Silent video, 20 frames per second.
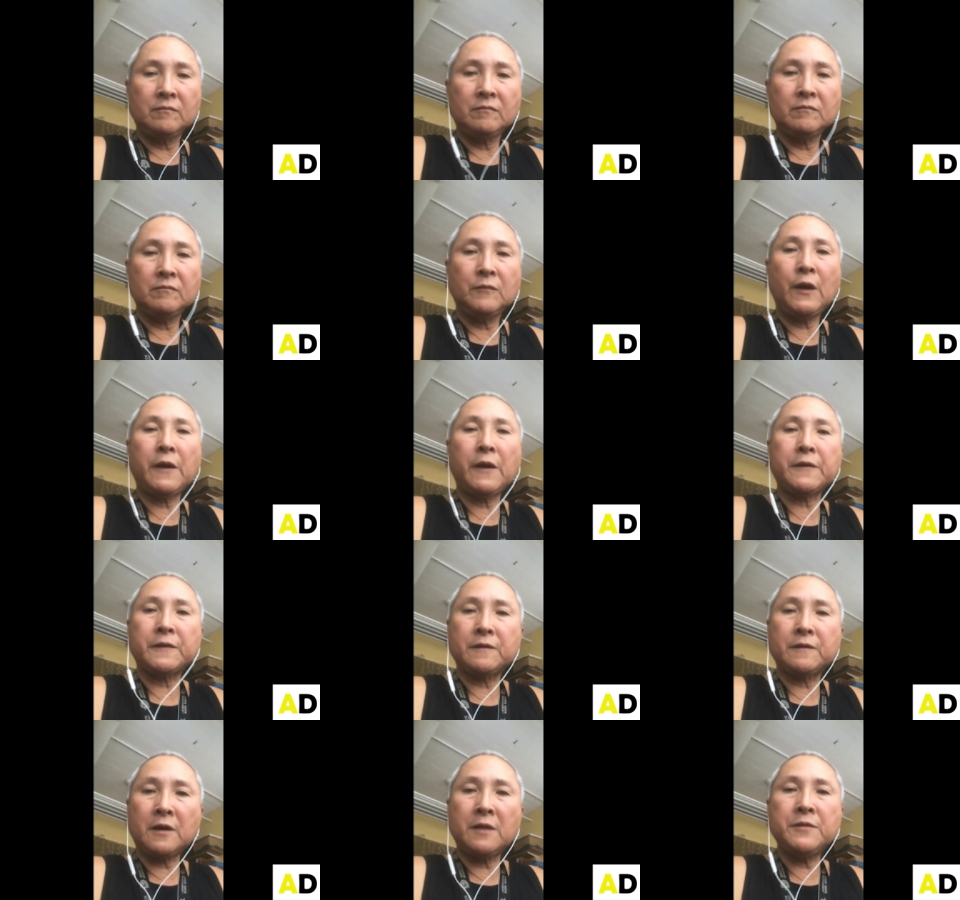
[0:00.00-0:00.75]

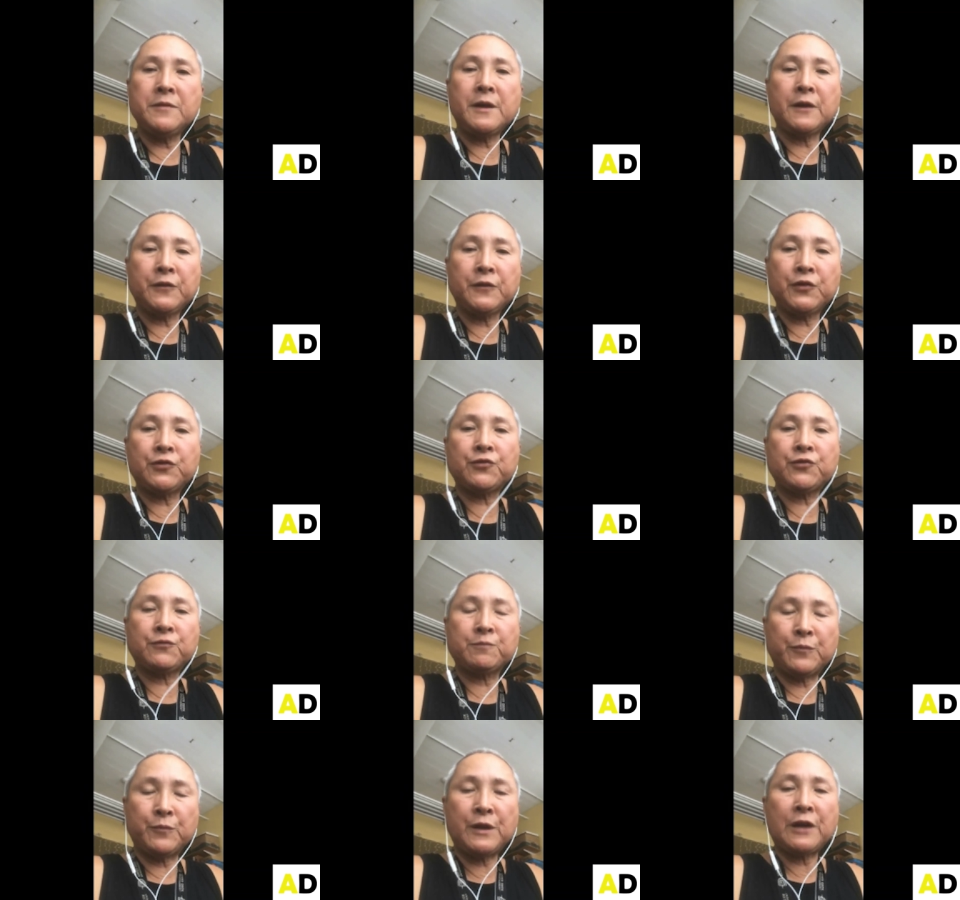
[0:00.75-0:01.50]
Yes, and
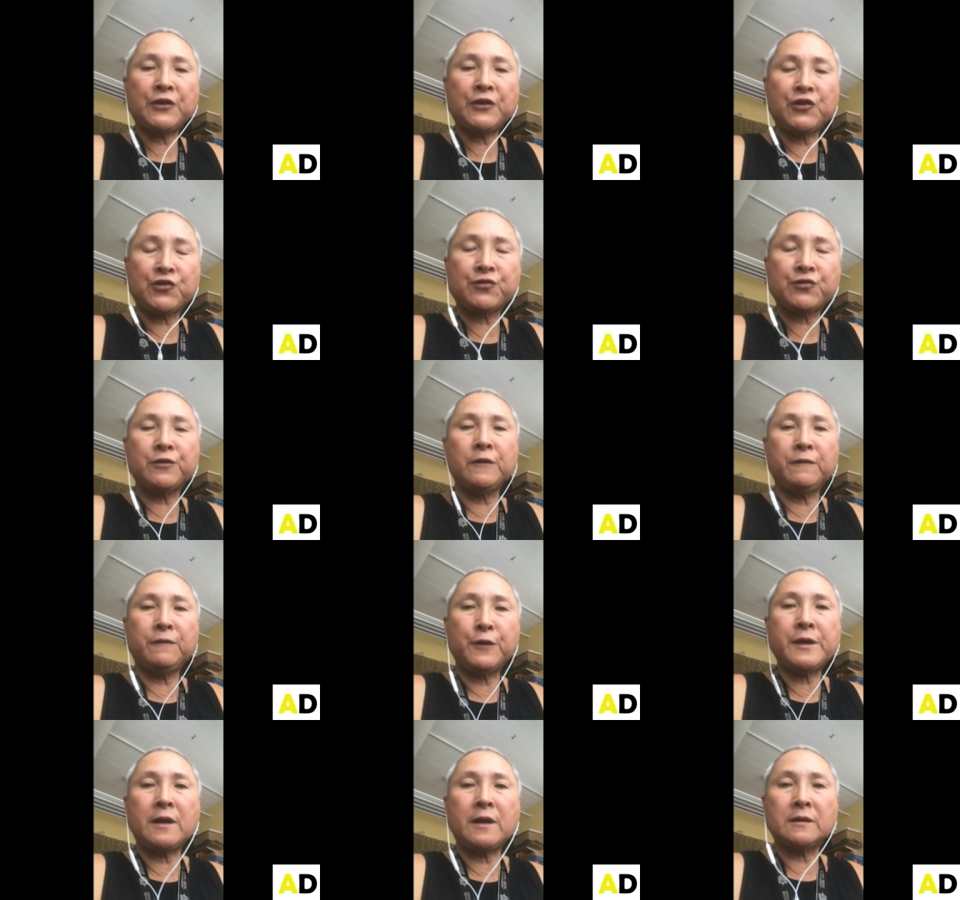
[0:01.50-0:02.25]
that's
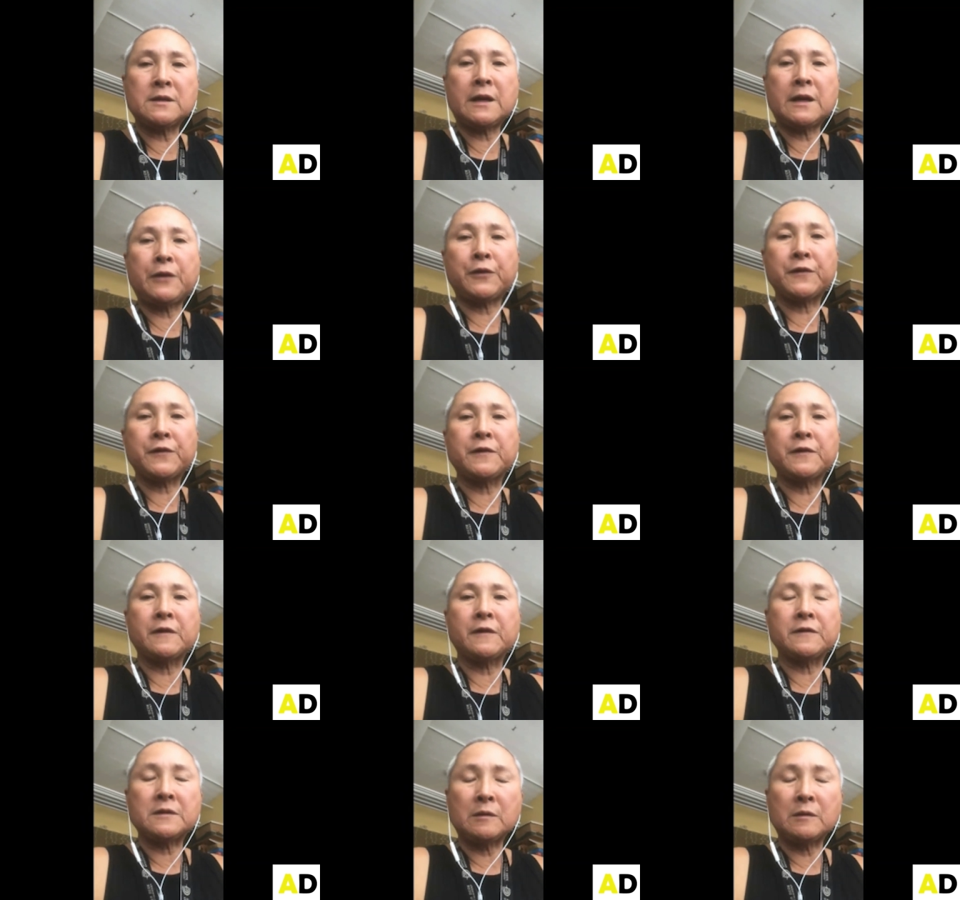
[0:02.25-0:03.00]
true for the entire
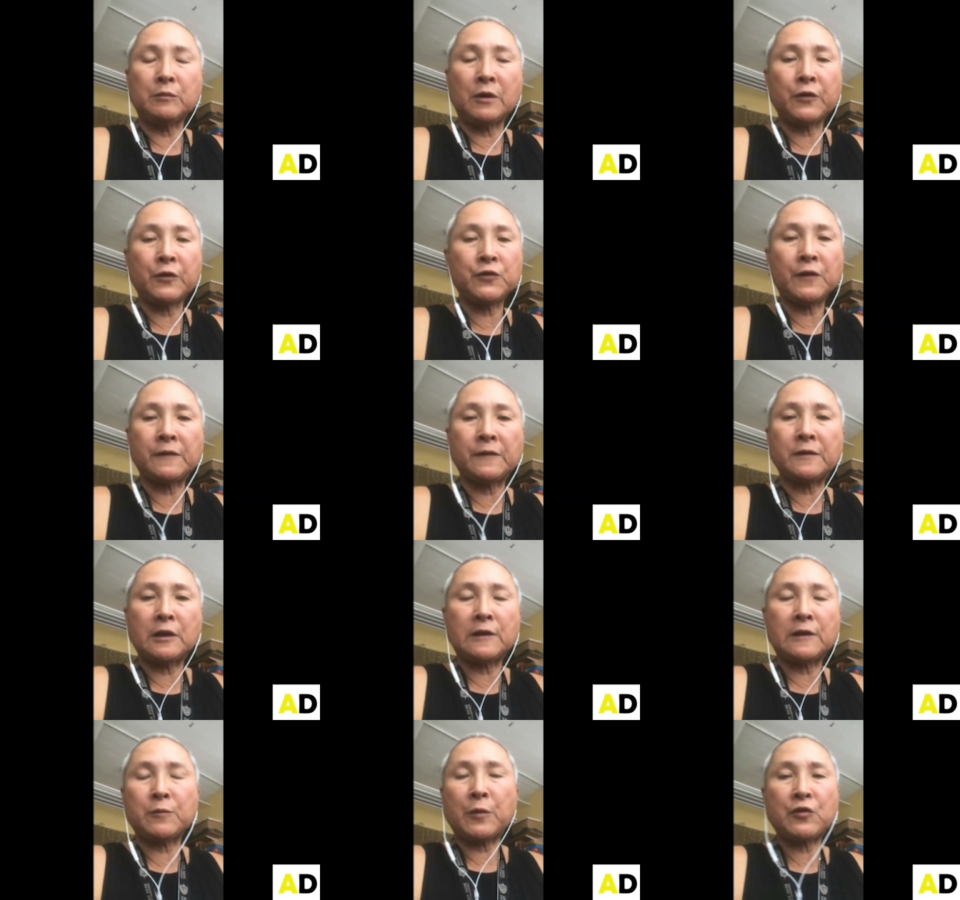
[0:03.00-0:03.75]
system, not
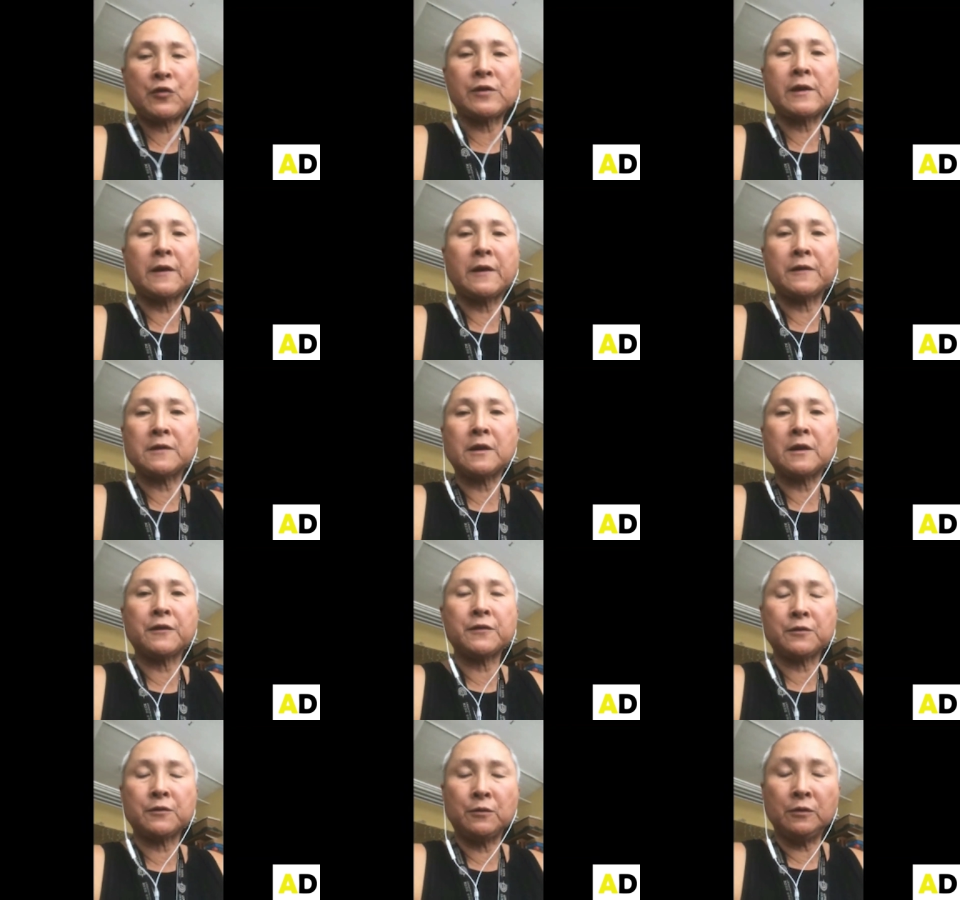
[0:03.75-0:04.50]
just the specialized
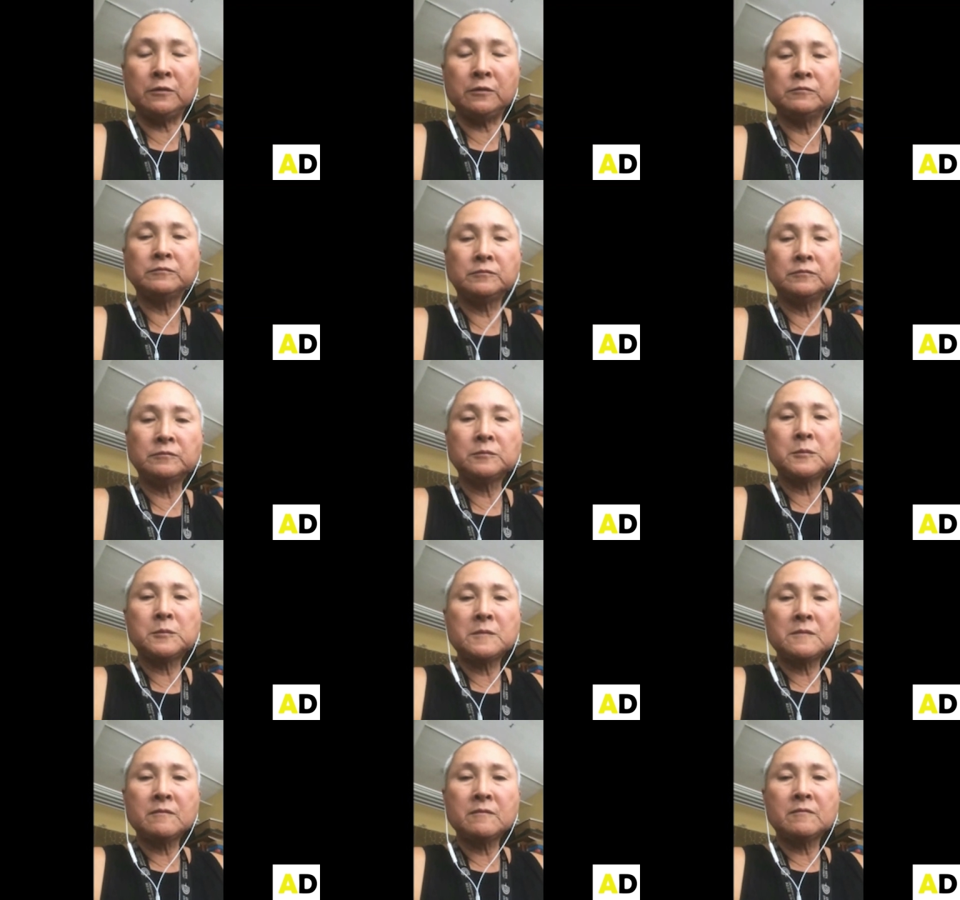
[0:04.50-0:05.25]
high school.
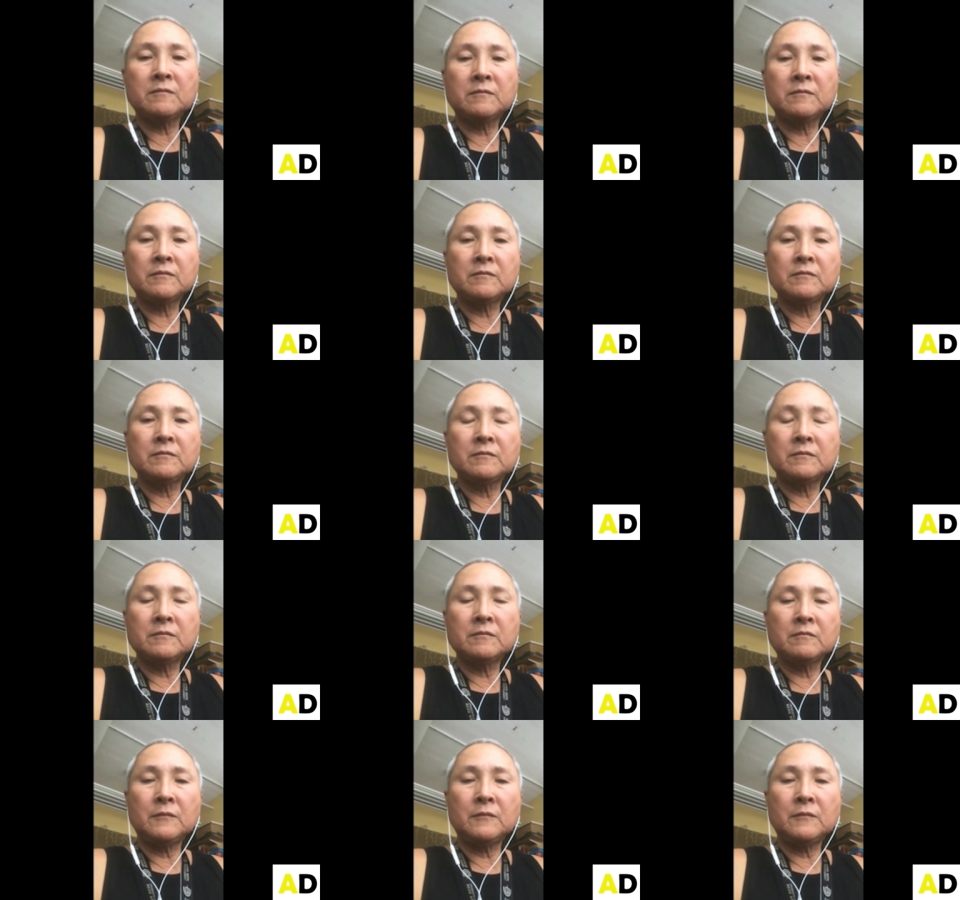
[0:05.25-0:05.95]
Oh, okay. It's not just